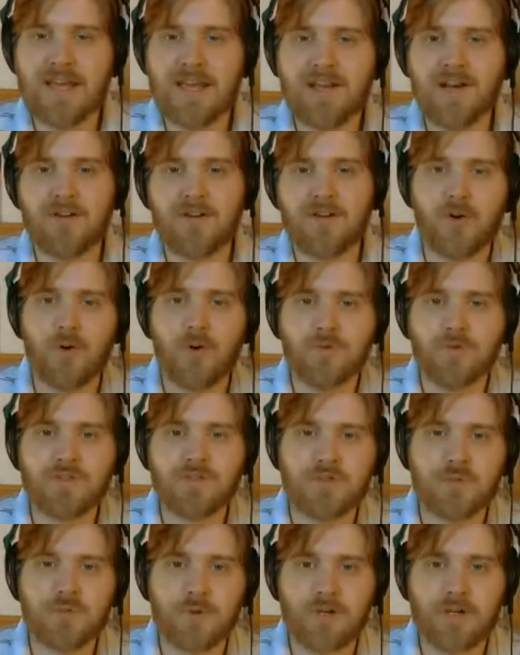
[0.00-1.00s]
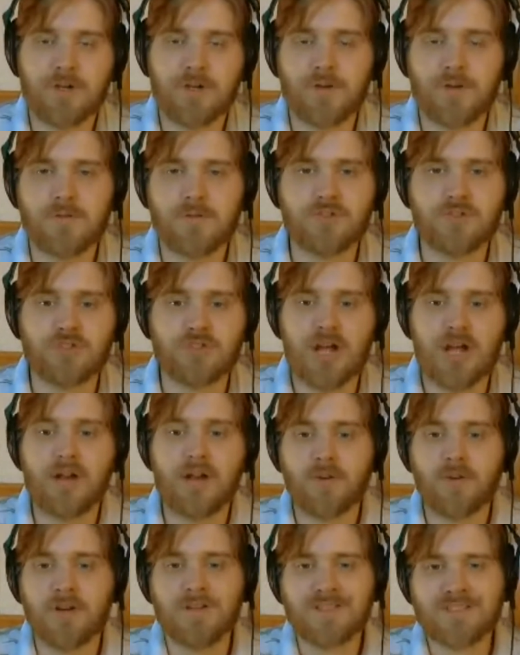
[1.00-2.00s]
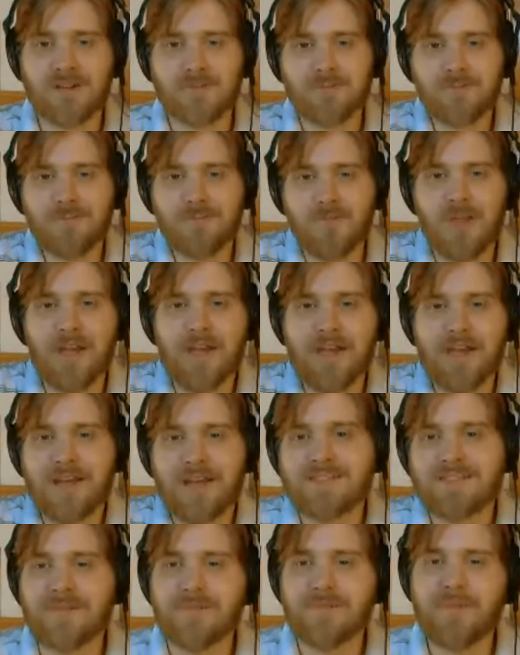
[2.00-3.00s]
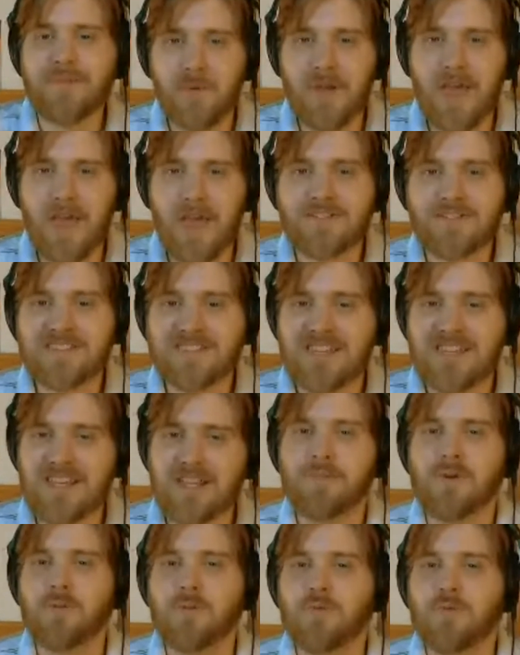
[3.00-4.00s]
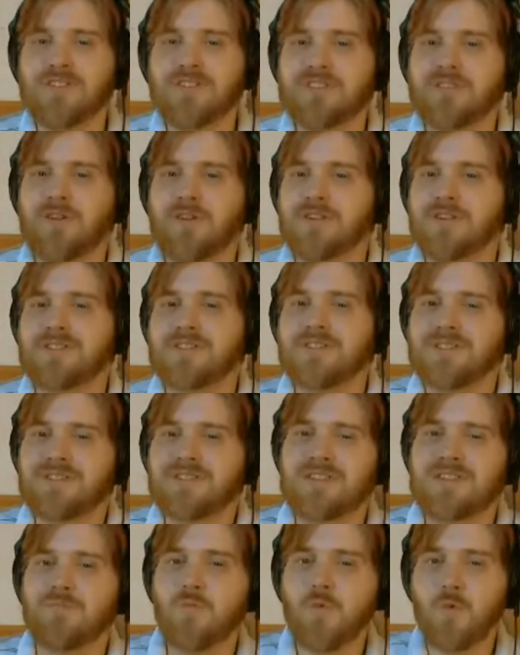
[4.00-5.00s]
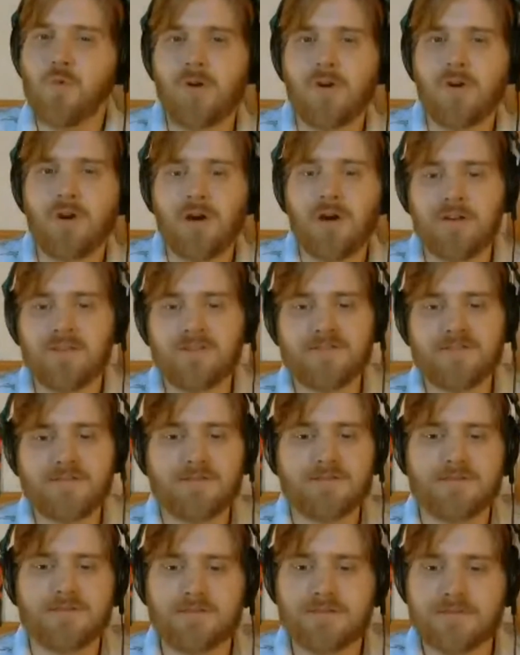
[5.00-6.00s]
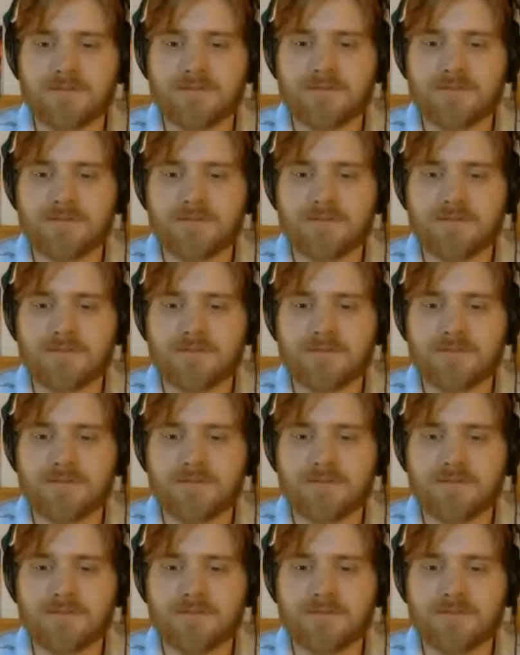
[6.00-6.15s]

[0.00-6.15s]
take on the whole superhero genre. Something something that we haven't seen, but we're starting to see more of. Yeah, and